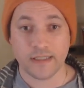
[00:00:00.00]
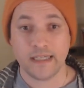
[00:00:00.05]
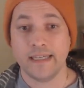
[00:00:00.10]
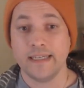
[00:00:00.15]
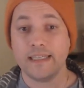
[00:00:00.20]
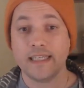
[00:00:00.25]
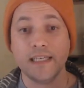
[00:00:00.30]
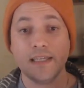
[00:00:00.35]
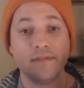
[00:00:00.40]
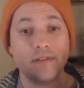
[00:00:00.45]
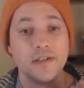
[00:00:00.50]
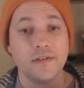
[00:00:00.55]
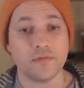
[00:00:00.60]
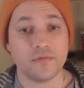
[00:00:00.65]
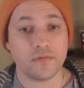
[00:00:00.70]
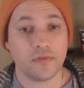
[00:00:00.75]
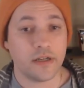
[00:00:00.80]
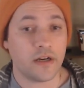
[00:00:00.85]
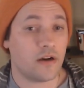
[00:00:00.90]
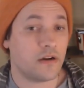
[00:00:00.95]
even
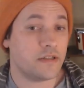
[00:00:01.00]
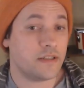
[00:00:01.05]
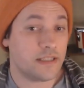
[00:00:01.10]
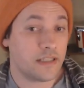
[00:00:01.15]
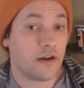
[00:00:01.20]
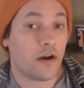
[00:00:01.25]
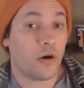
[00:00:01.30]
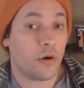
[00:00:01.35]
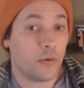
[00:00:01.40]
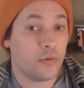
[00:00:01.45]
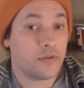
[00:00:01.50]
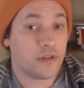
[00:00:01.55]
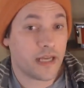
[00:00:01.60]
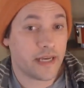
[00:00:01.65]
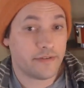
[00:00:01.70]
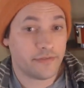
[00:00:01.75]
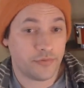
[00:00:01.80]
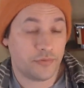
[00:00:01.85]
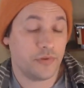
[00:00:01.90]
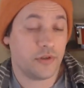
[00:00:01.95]
when in our own
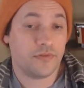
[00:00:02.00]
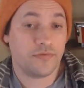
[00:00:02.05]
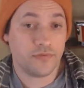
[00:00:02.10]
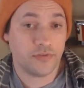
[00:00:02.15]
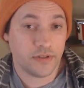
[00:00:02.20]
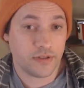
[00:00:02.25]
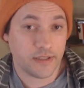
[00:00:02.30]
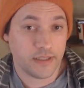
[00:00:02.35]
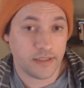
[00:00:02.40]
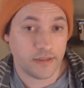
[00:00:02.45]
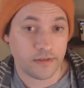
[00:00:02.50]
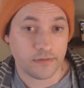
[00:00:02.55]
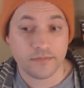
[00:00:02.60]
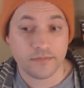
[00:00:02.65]
lives we are feeling